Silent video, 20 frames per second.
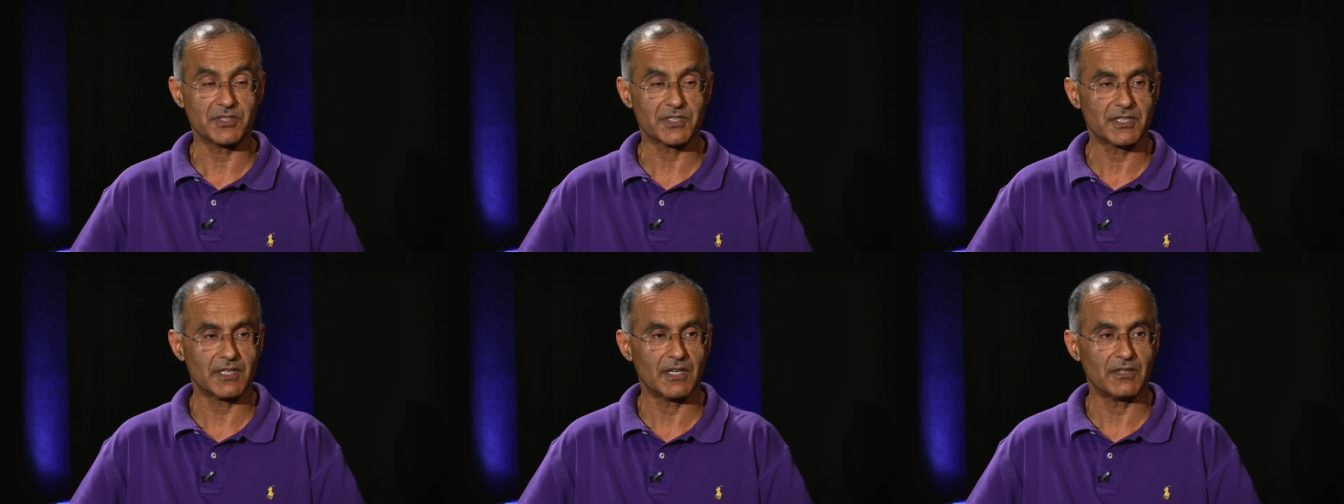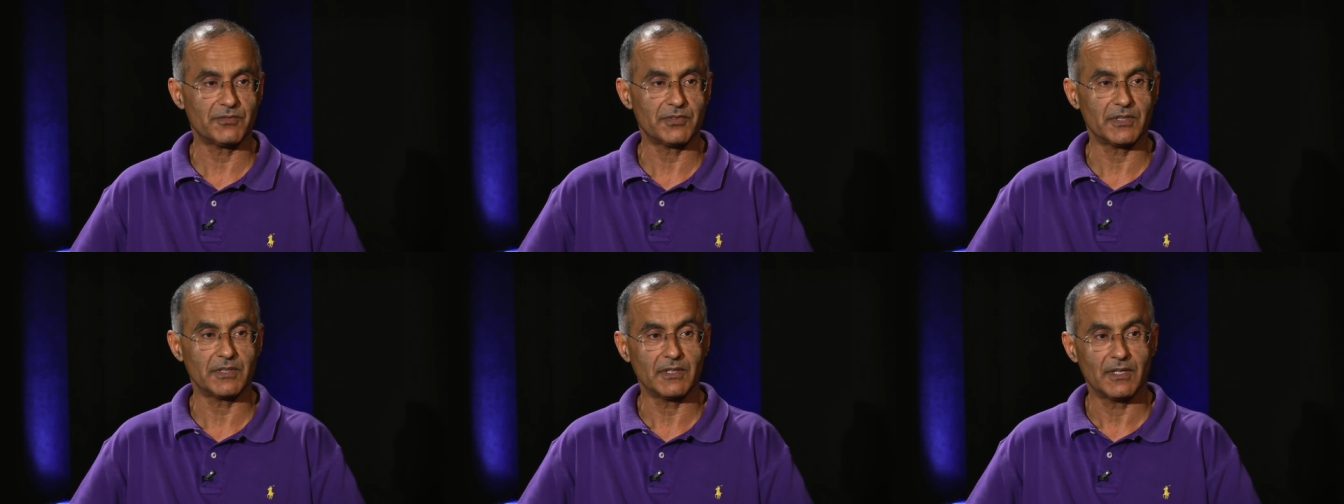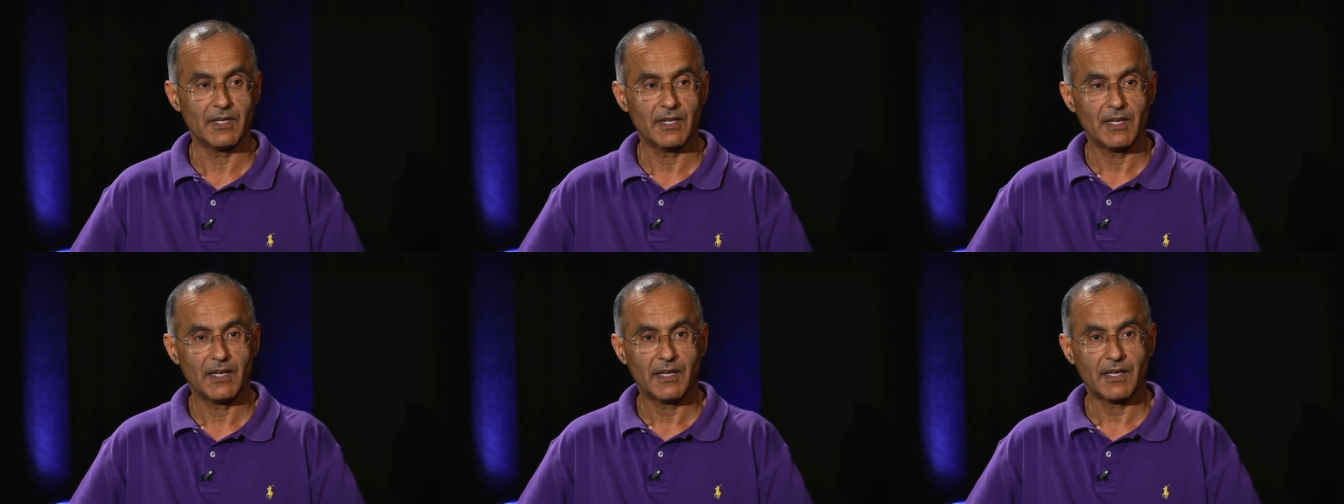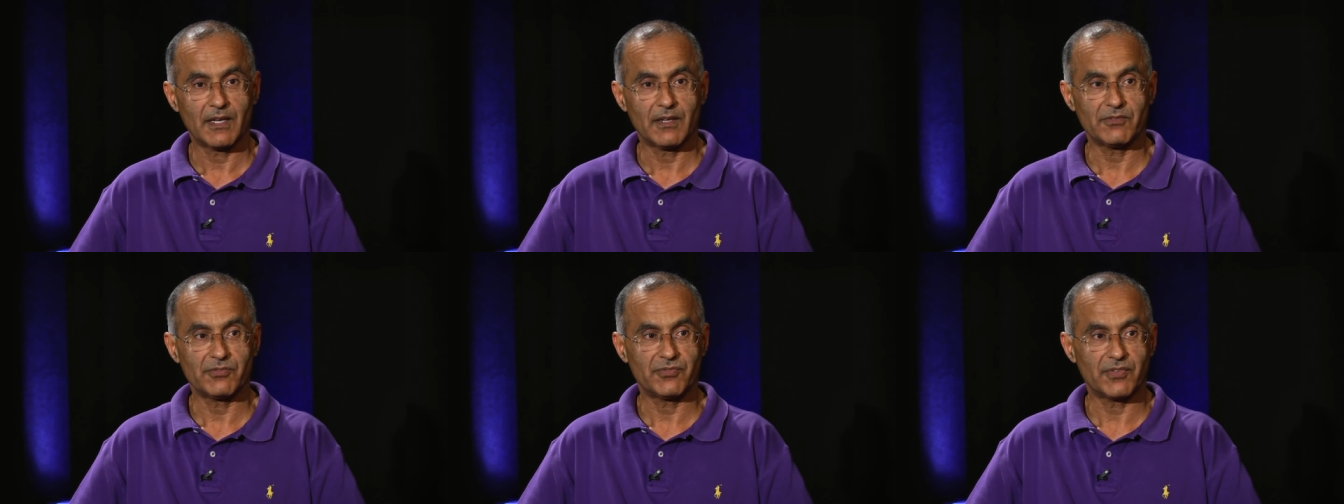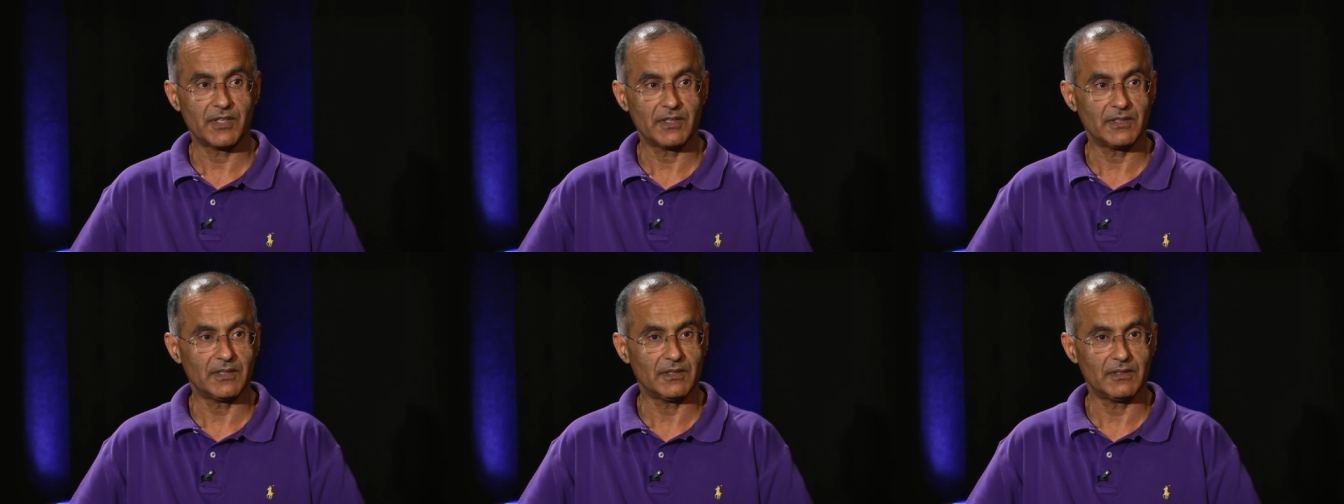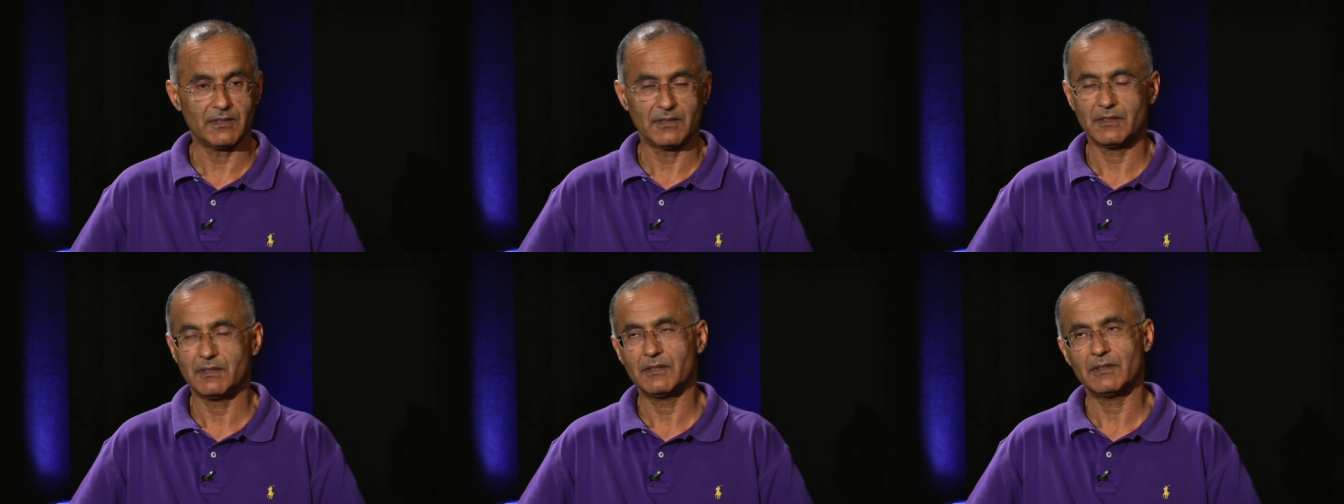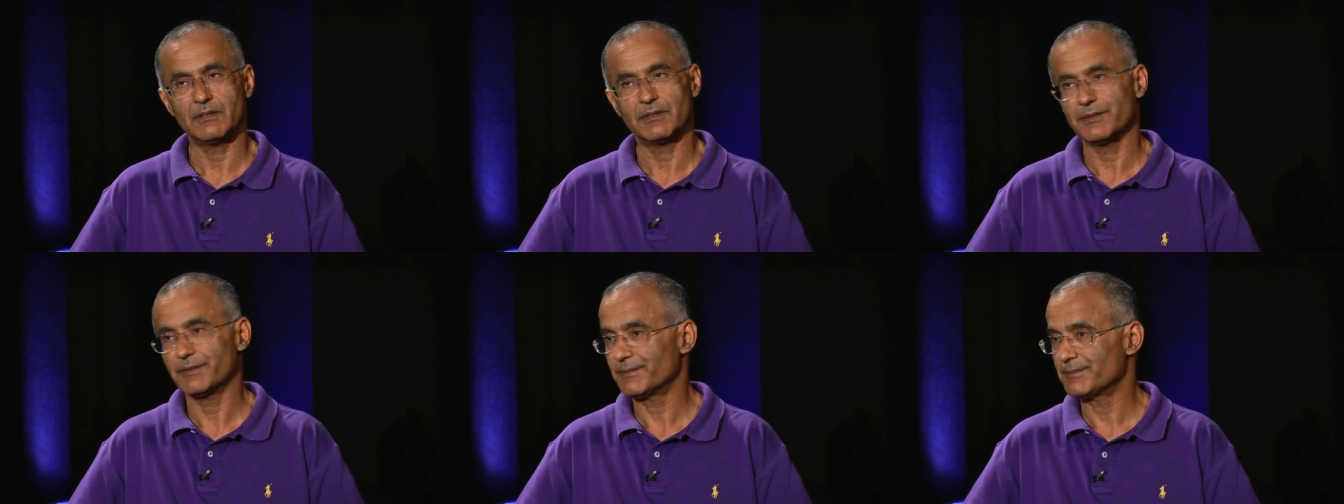and Stanford have funded
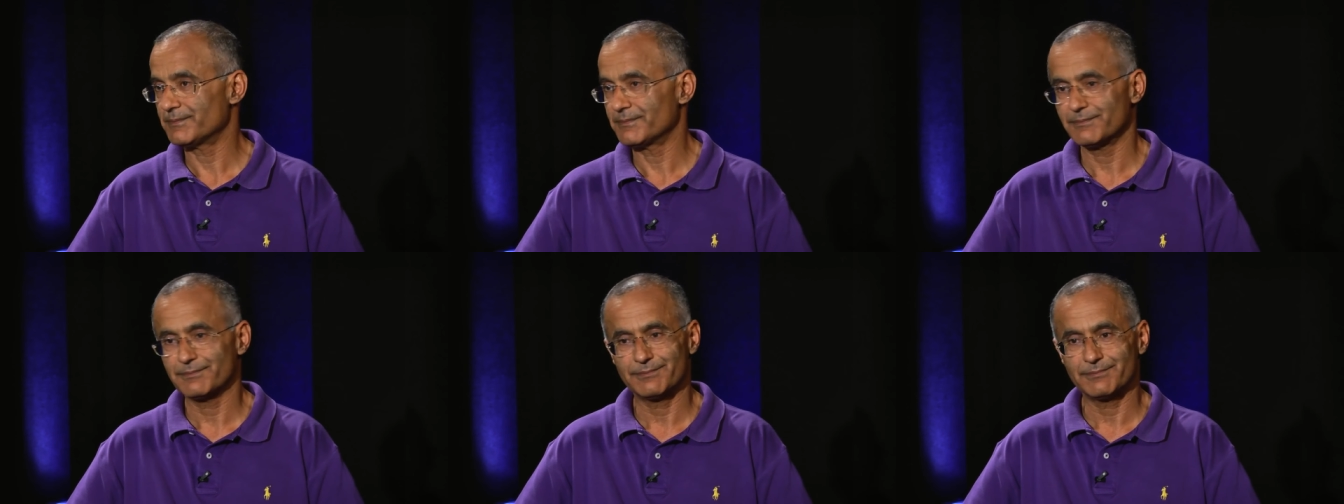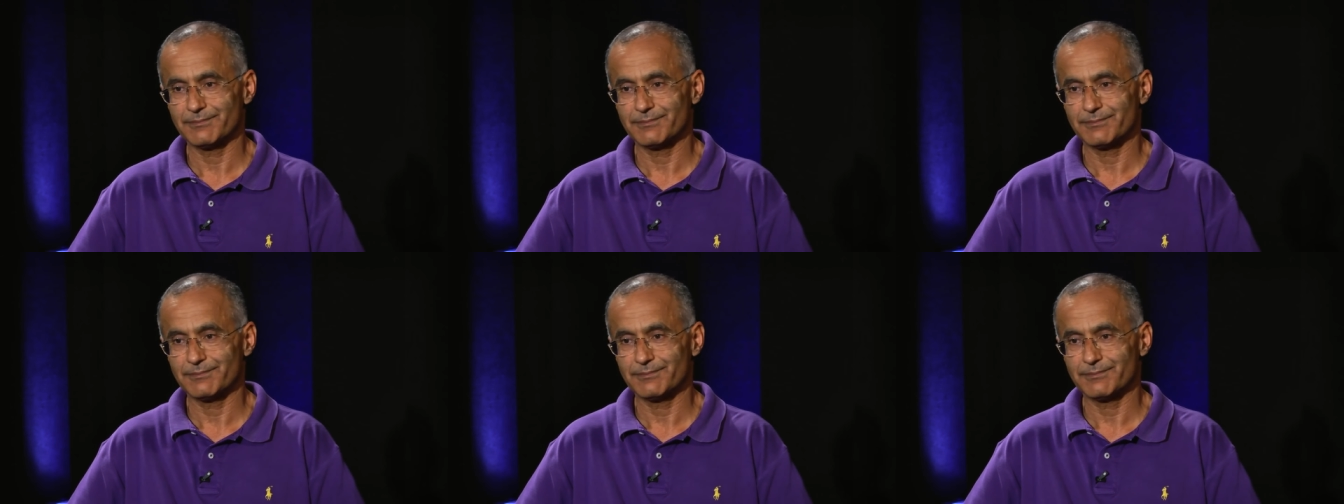um,